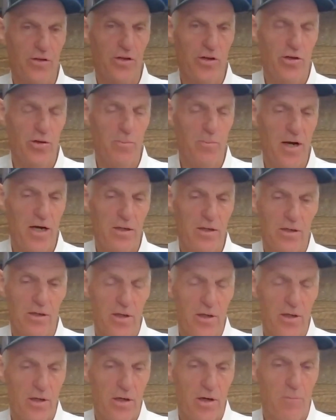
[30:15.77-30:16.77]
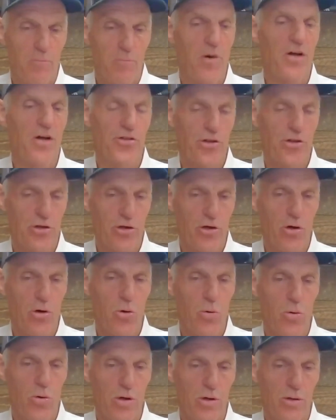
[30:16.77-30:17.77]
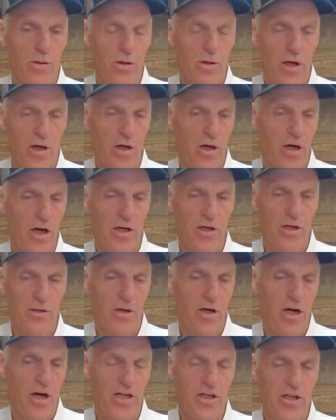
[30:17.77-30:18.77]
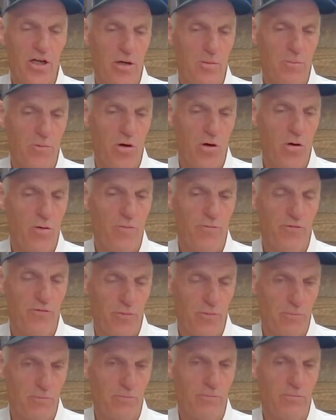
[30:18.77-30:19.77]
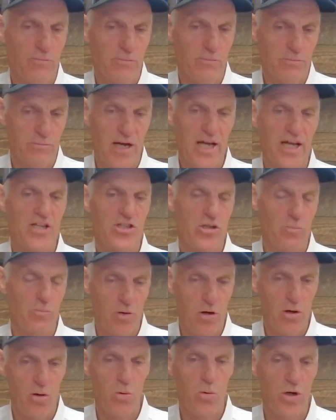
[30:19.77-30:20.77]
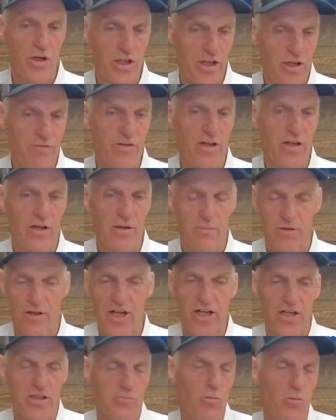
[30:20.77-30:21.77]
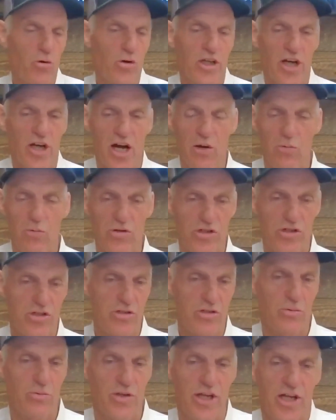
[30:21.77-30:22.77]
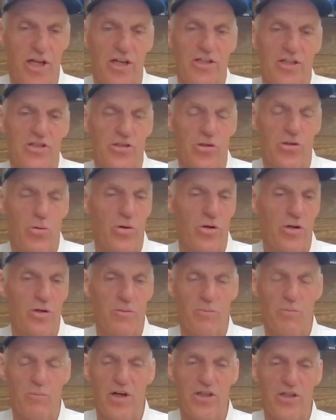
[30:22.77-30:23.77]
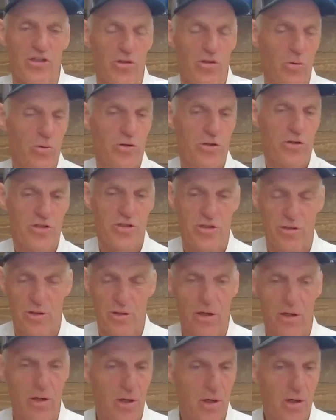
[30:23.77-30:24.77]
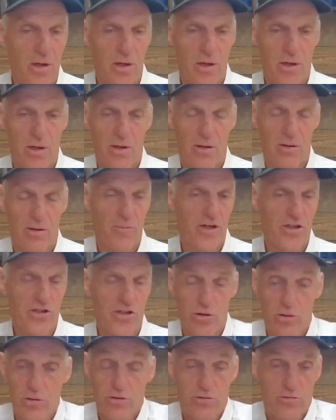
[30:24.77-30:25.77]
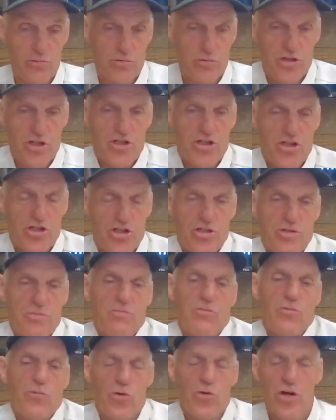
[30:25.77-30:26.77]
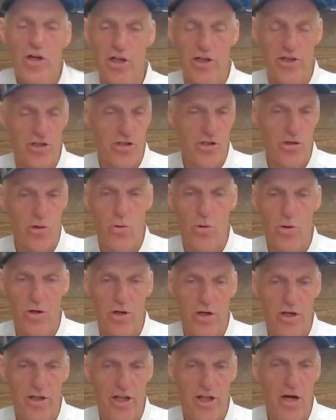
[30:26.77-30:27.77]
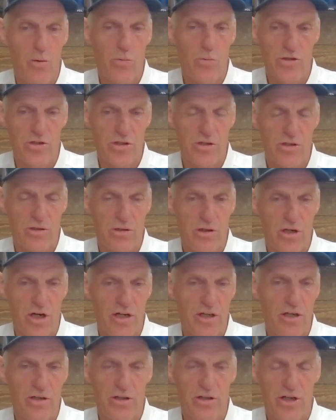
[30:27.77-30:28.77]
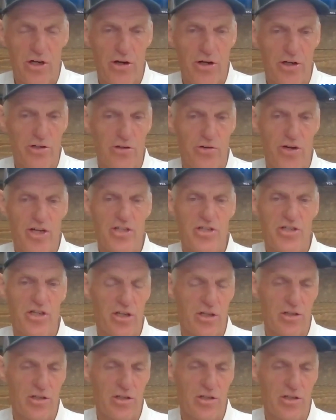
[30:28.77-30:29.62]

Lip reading: Here about a month ago, I come home from basketball one evening, and next morning I was so dang sore. My shoulders were just really sore, and that was kind of uncharacteristic.